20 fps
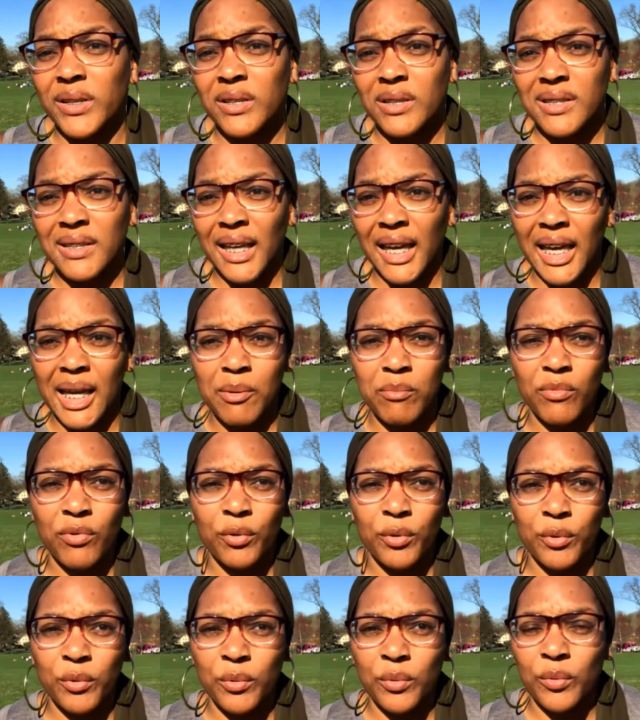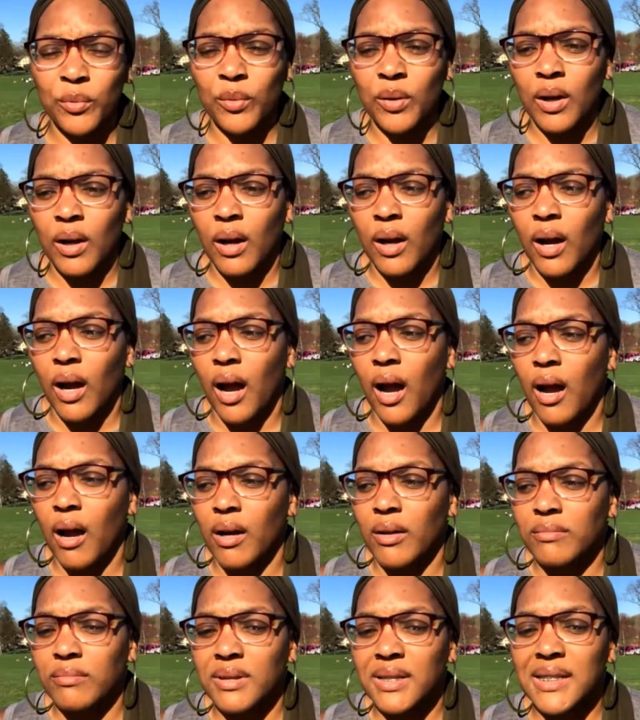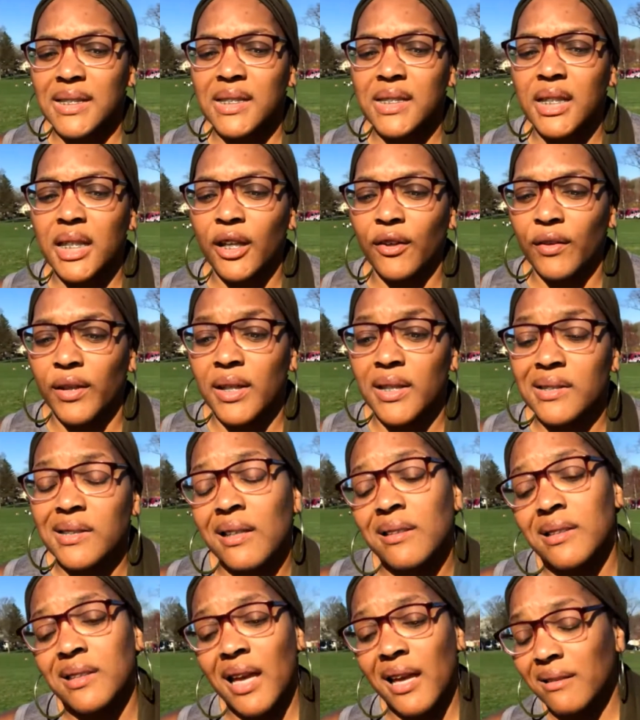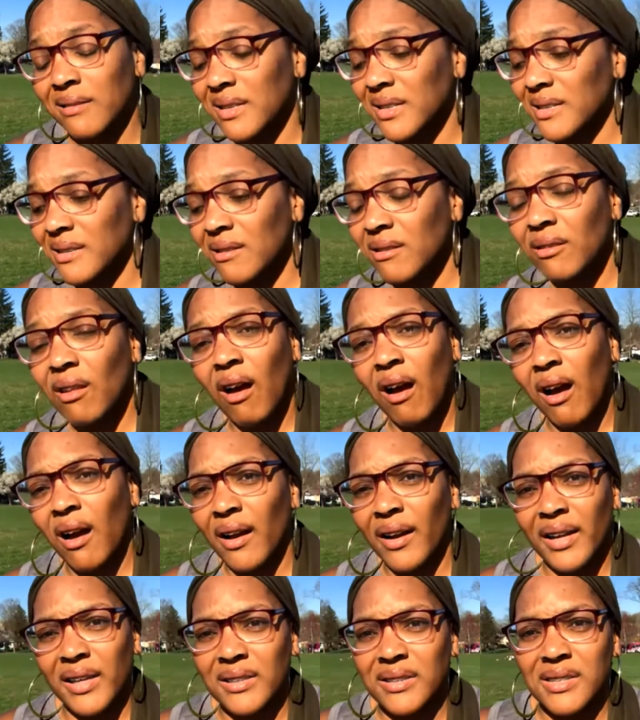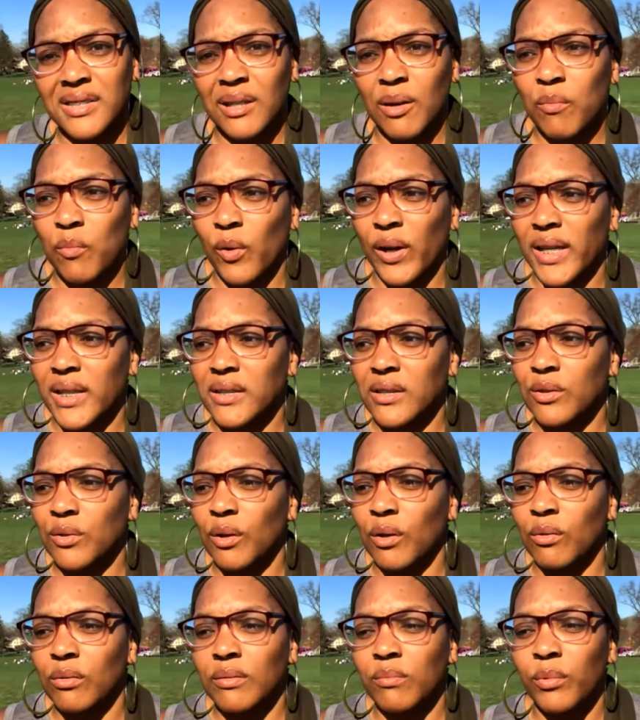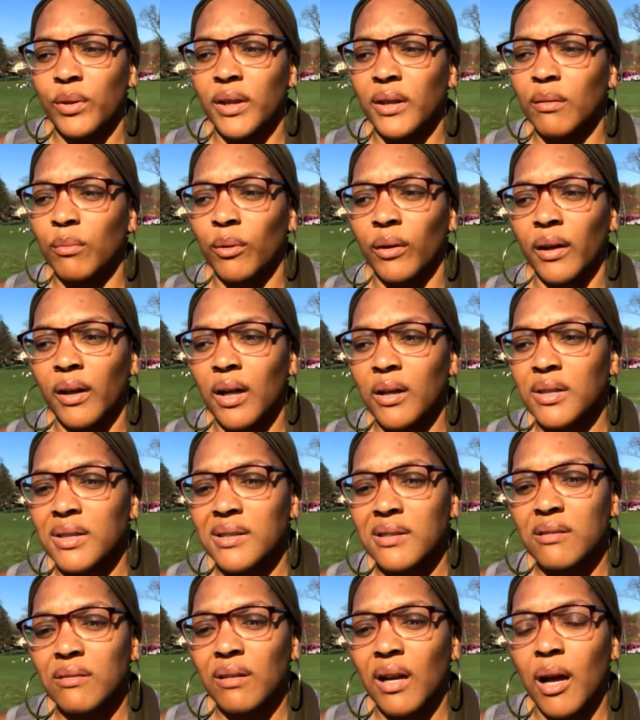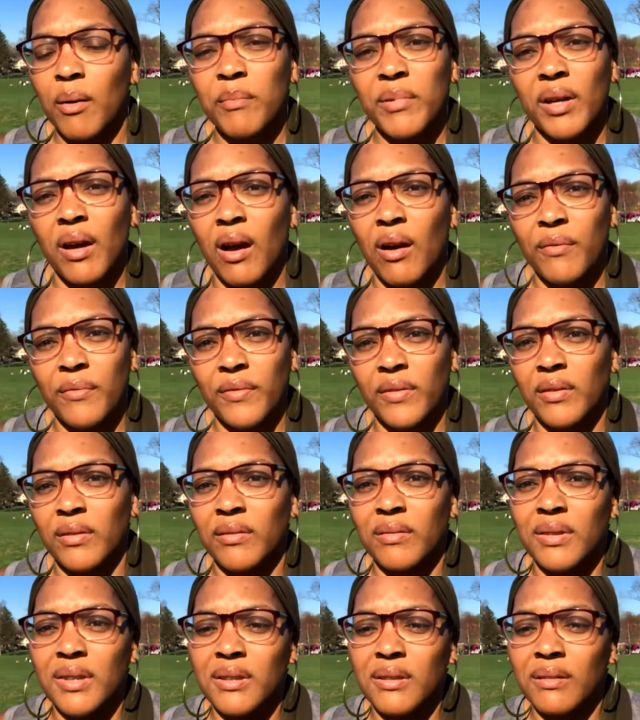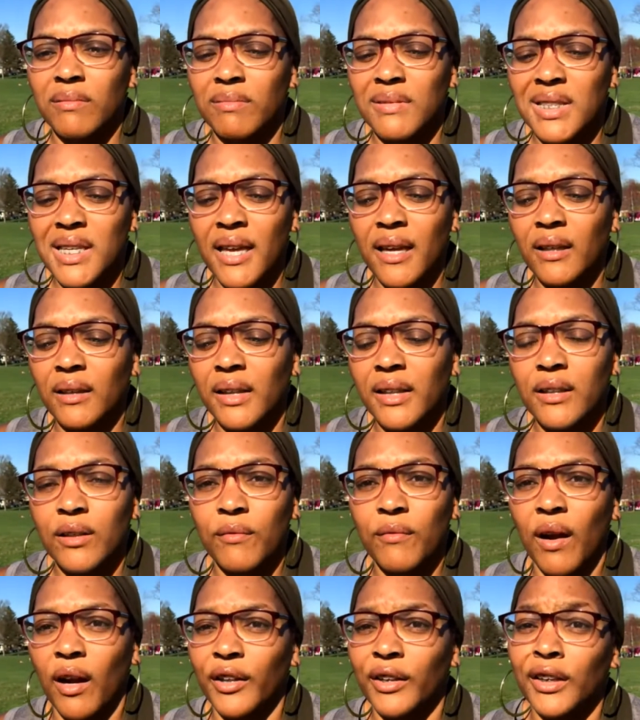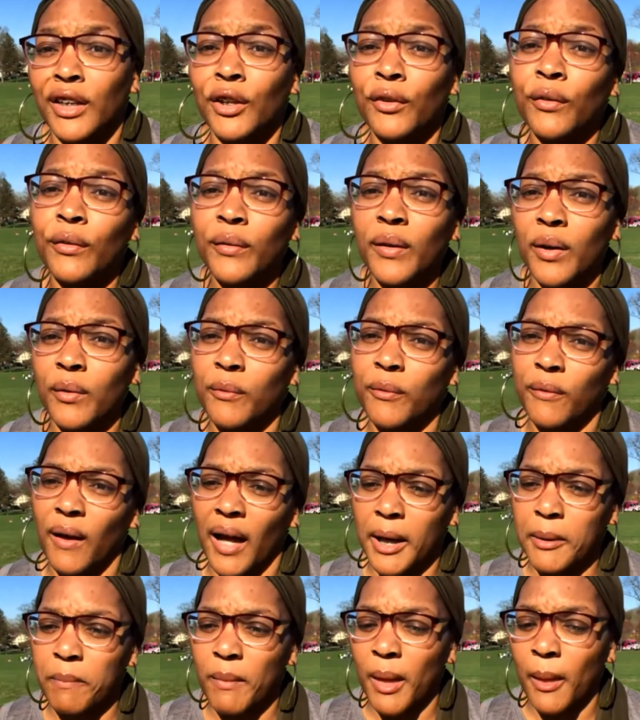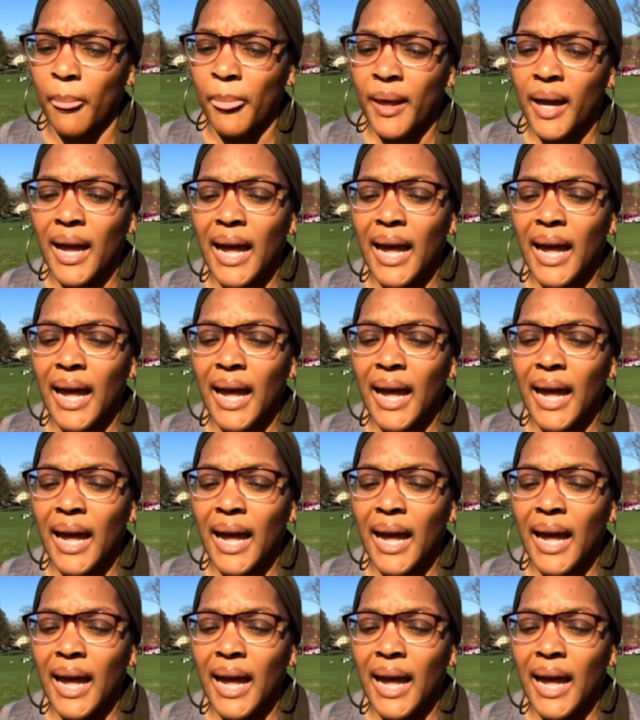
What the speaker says: just came through serious, and still are in some ways. We're still coming off the tail end of our year of confinement.